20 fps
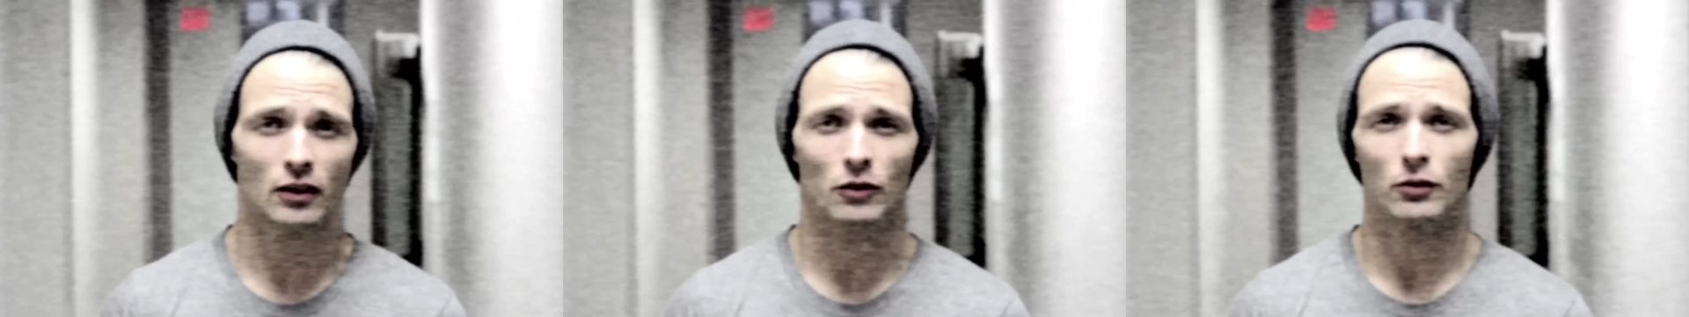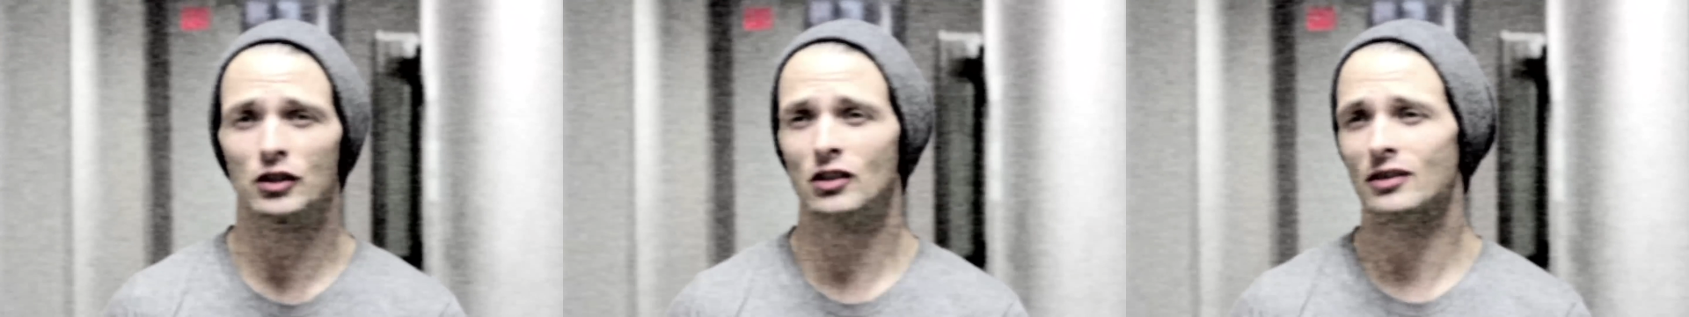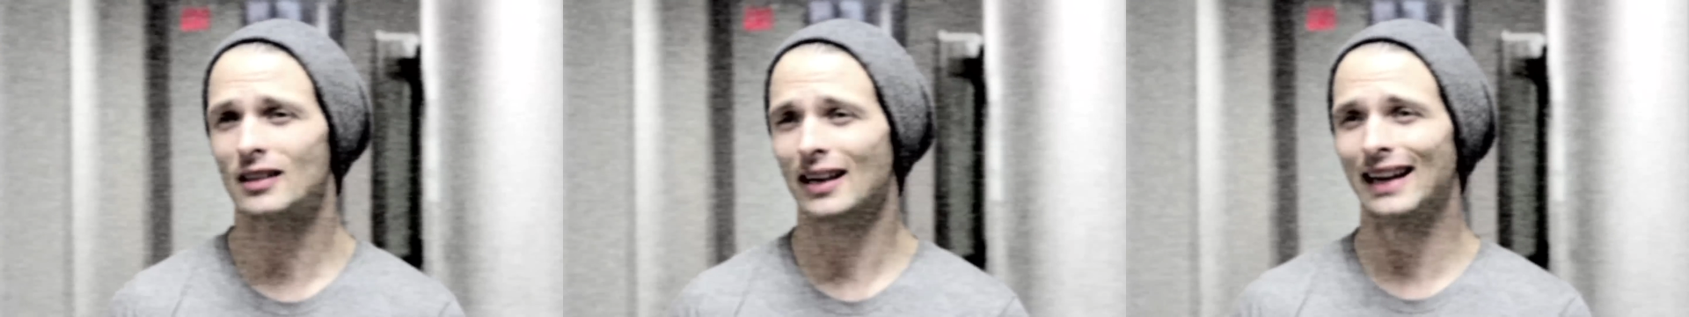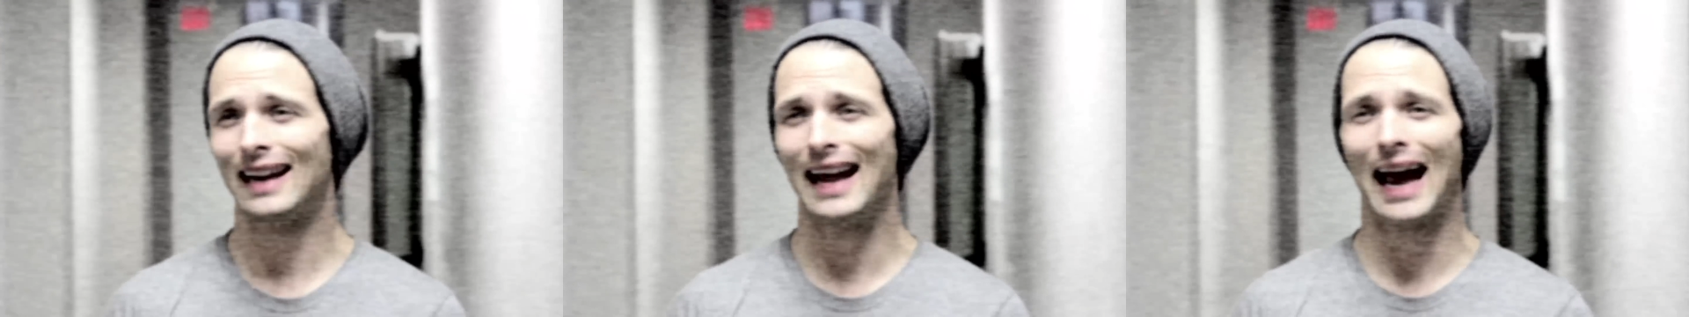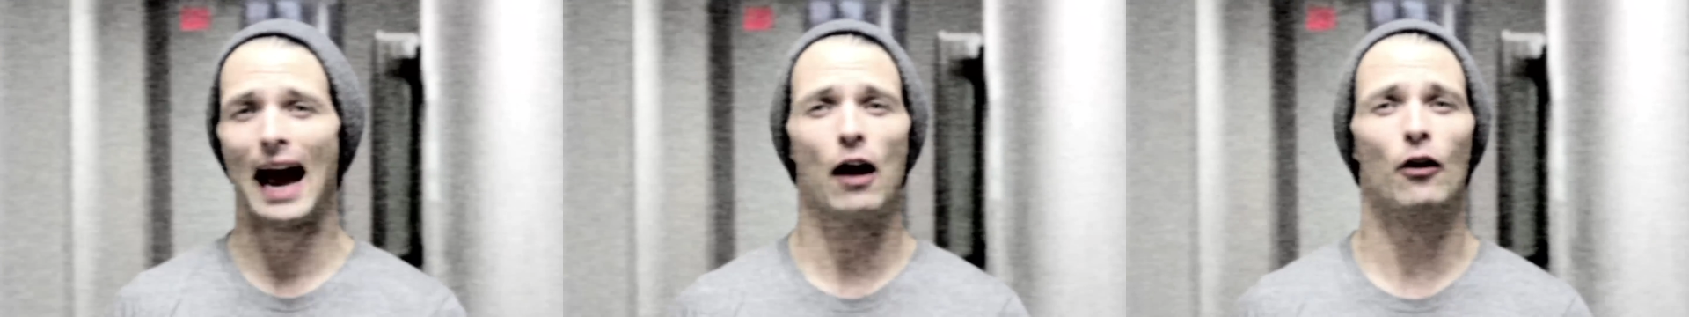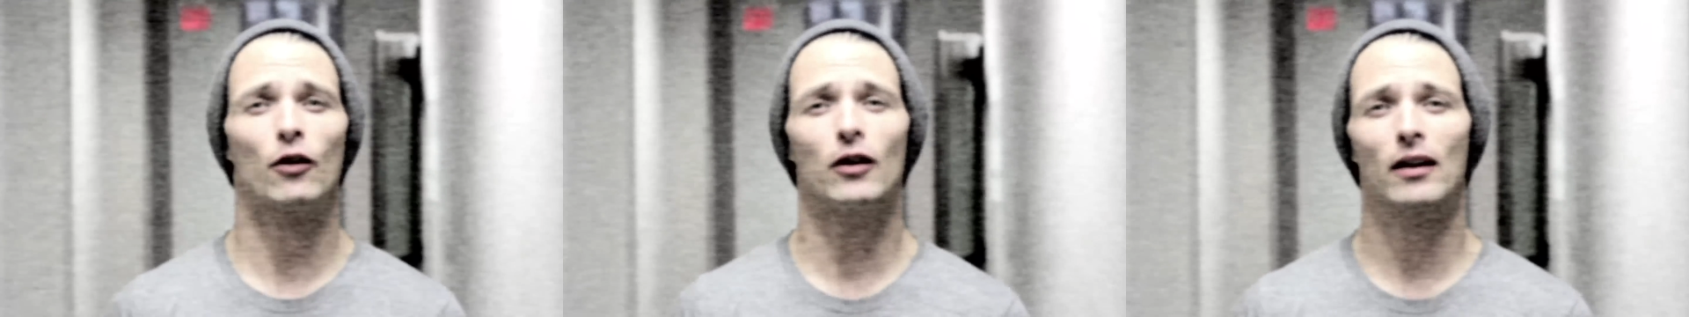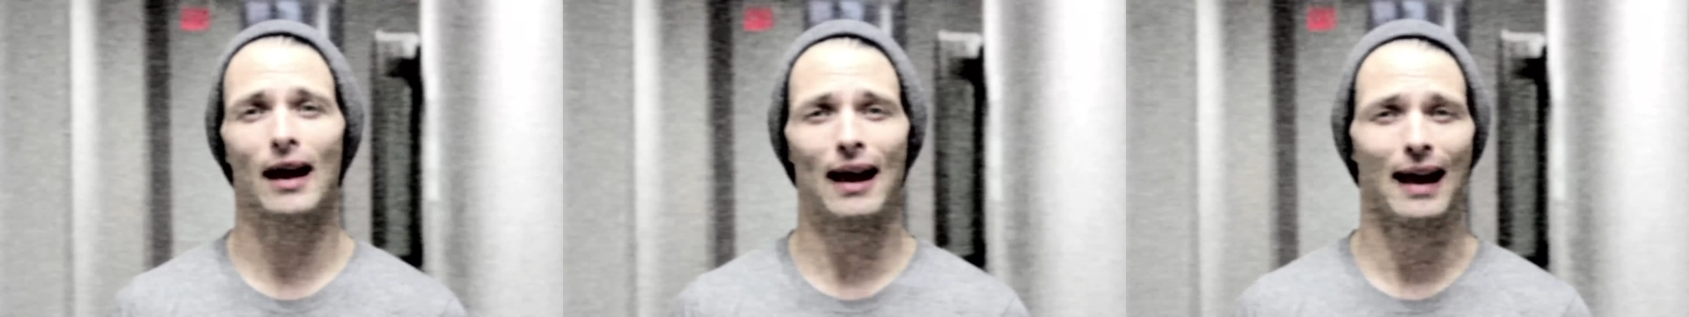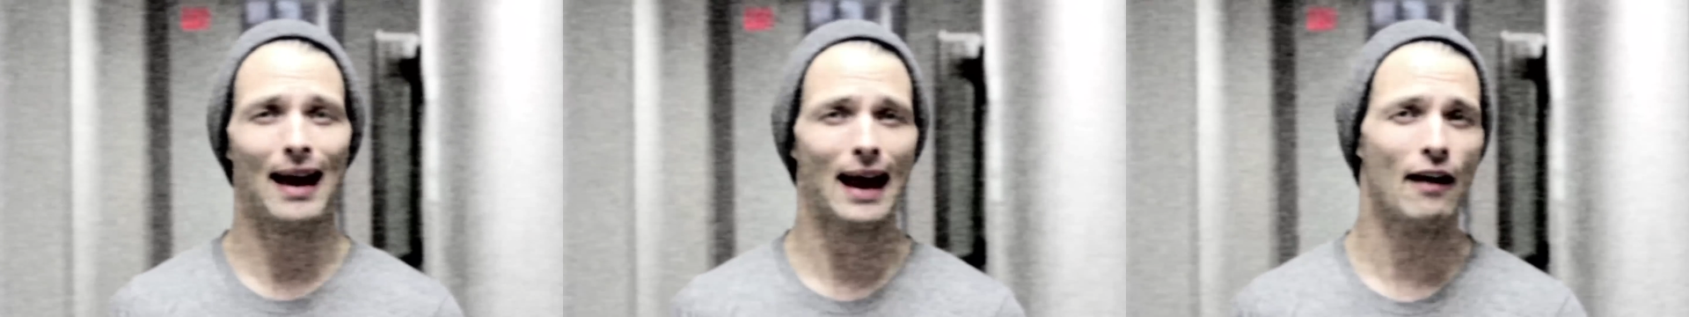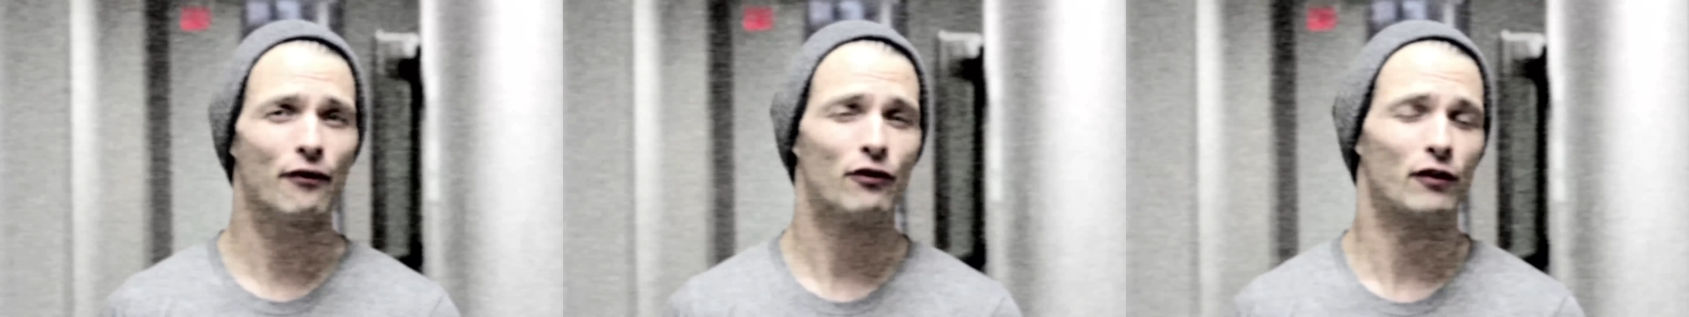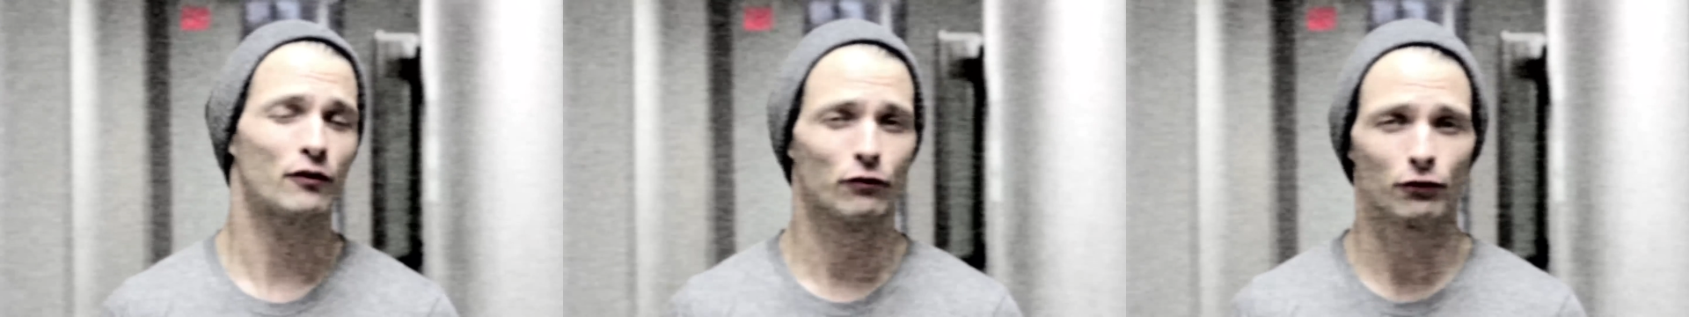which is like an hour and a
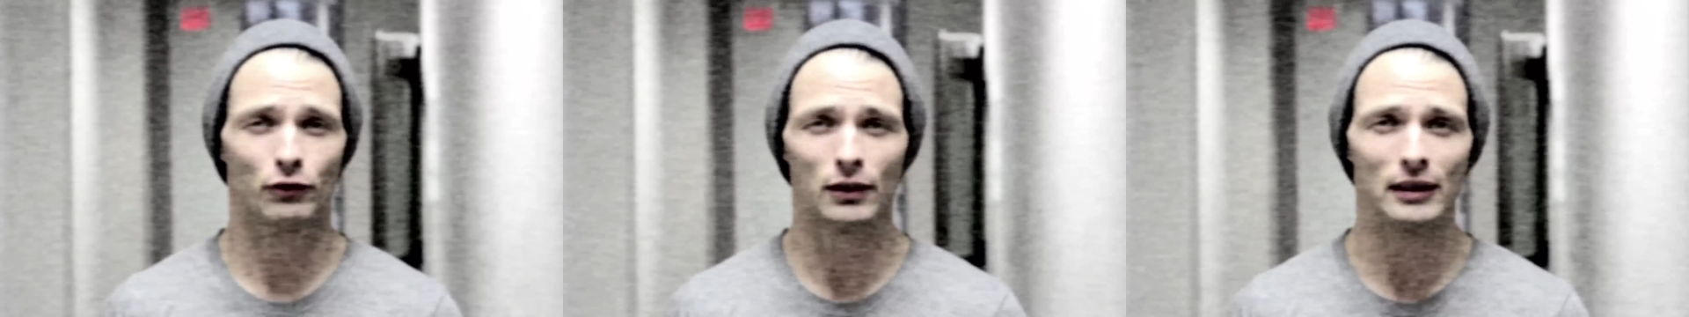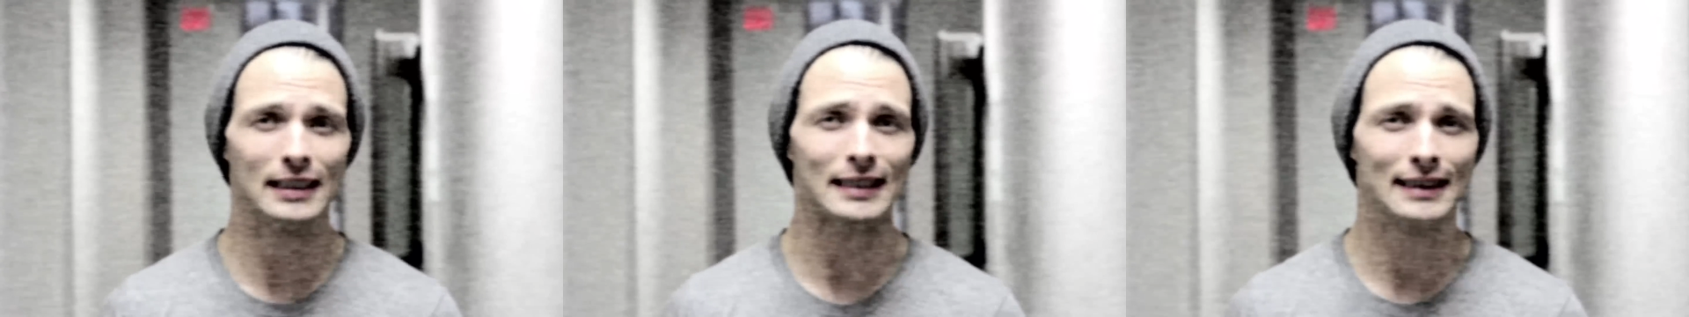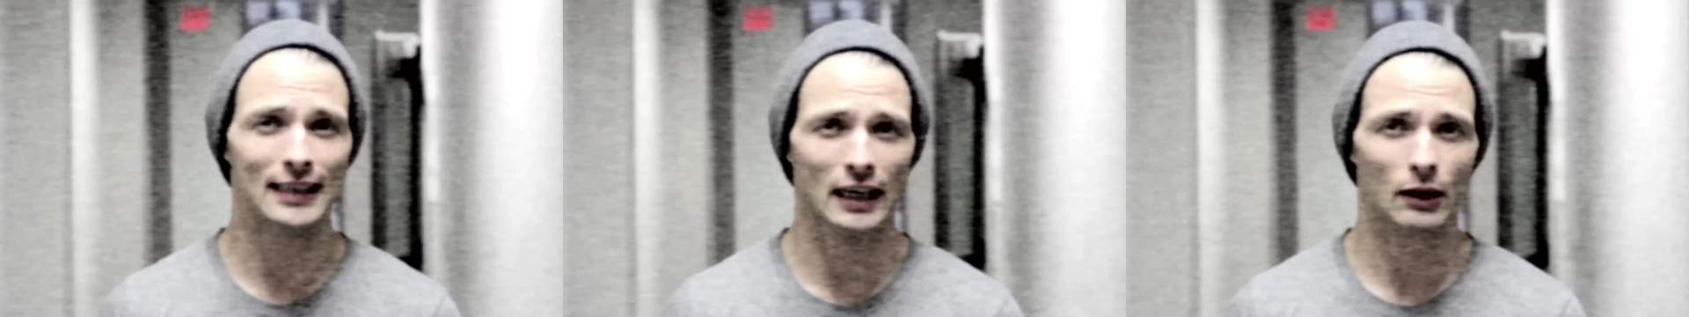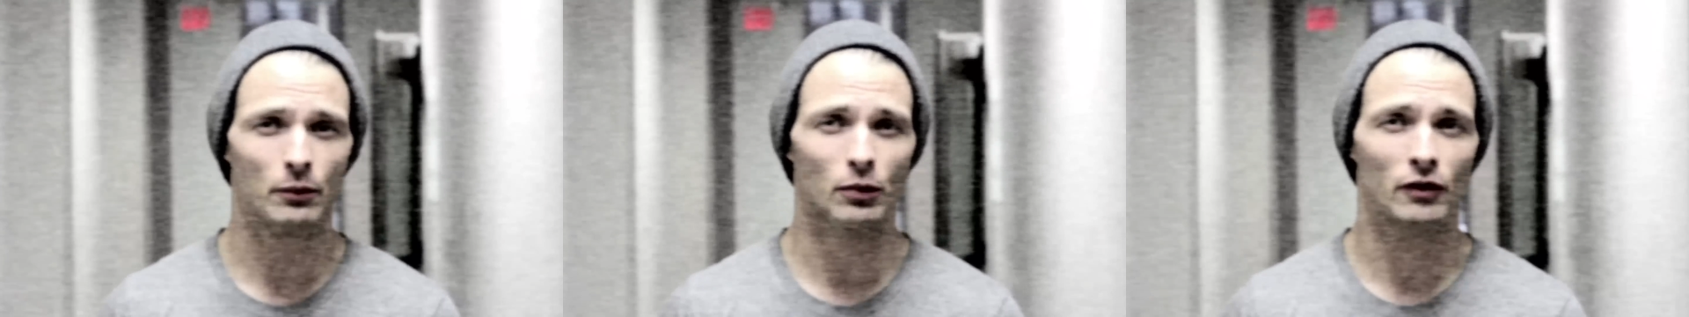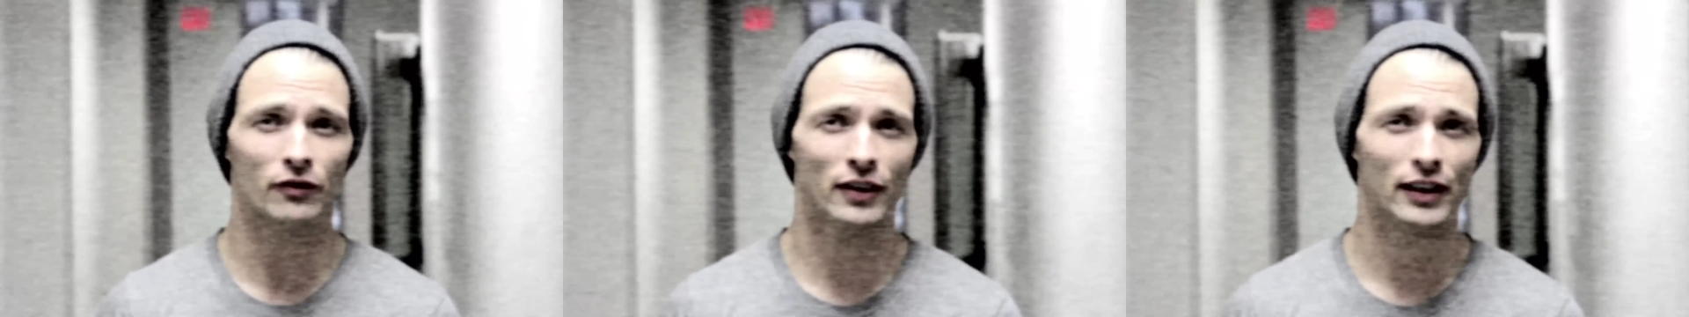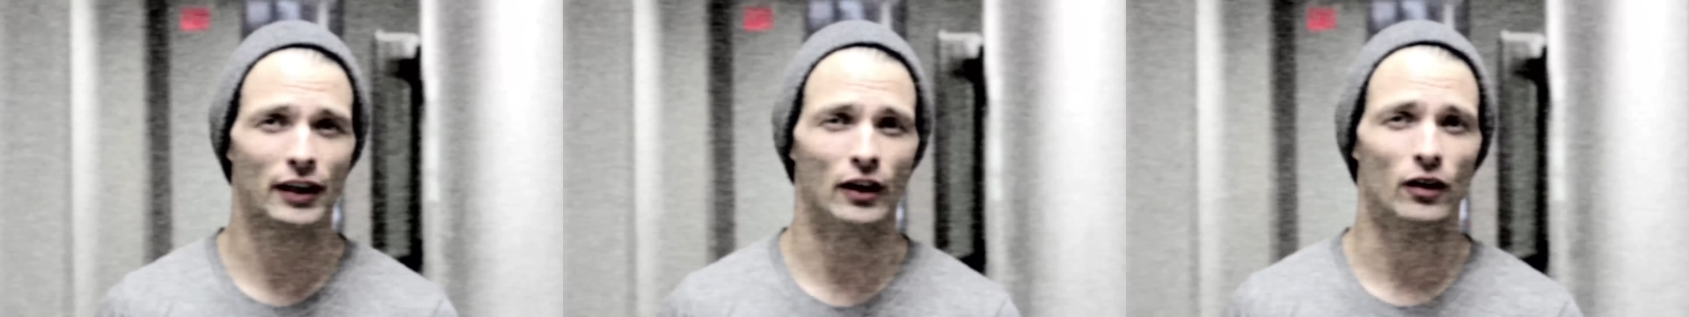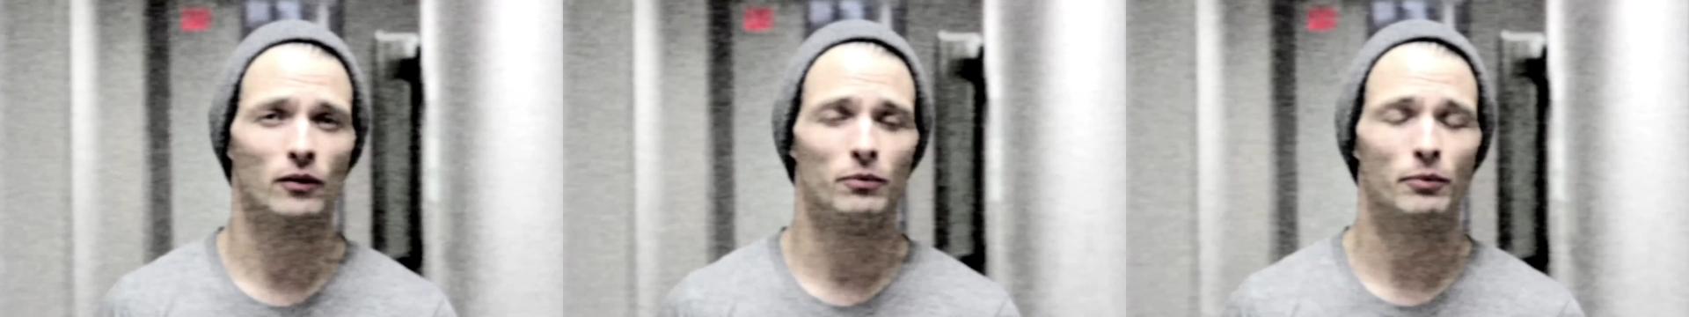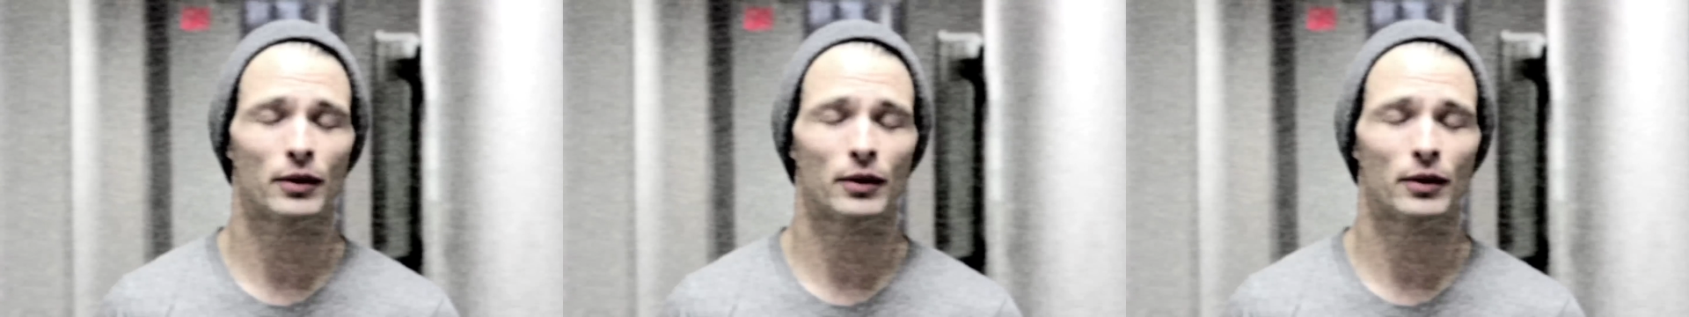half of really terrible video,